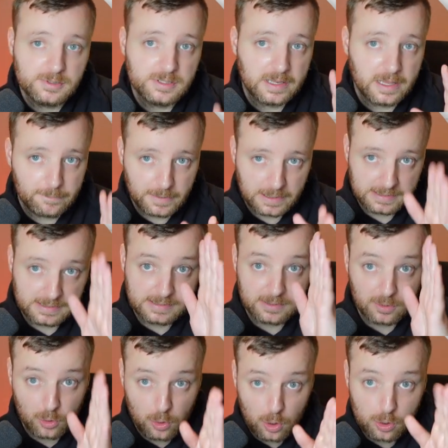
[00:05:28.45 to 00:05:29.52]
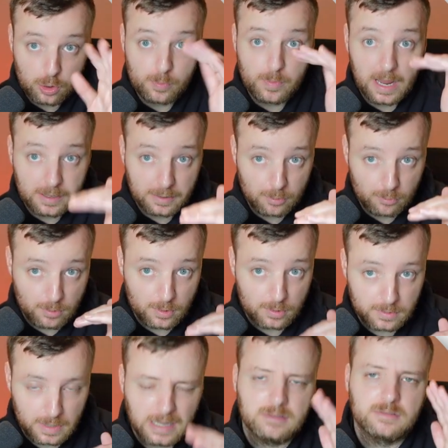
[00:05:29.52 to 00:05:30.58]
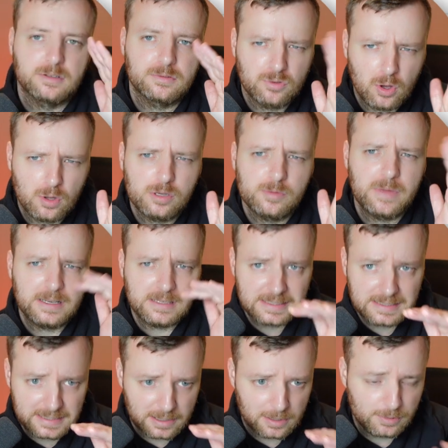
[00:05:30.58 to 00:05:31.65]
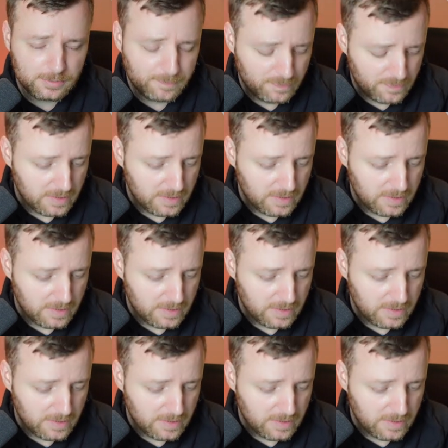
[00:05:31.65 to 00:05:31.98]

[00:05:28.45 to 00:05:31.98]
so that fixes the column and the row, and the column and the cell.